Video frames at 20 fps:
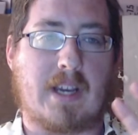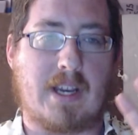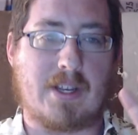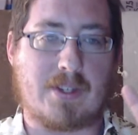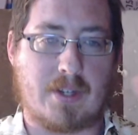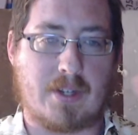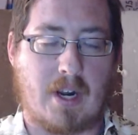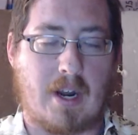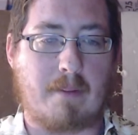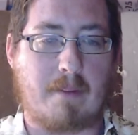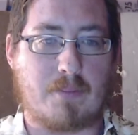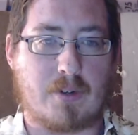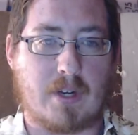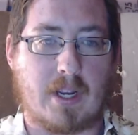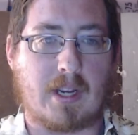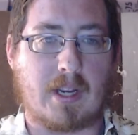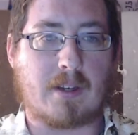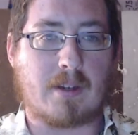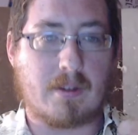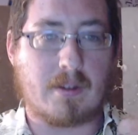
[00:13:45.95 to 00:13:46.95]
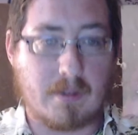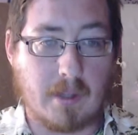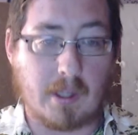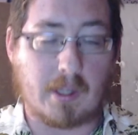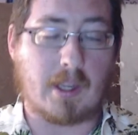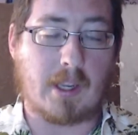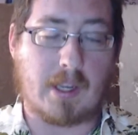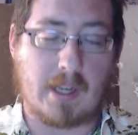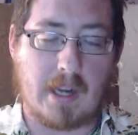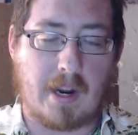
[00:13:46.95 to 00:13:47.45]
as an object, like
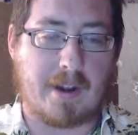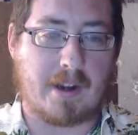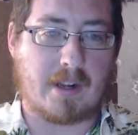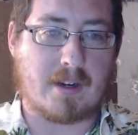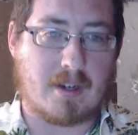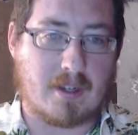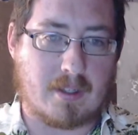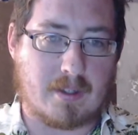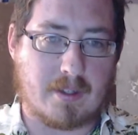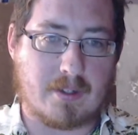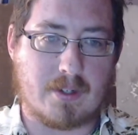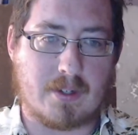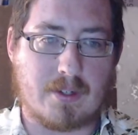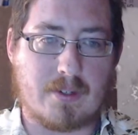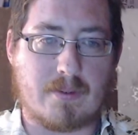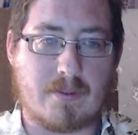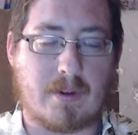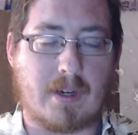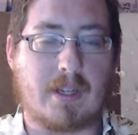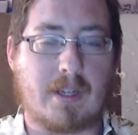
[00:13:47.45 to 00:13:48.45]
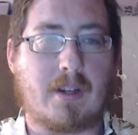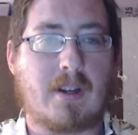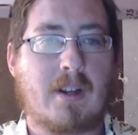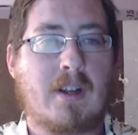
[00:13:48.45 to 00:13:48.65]
a gynecologist, right?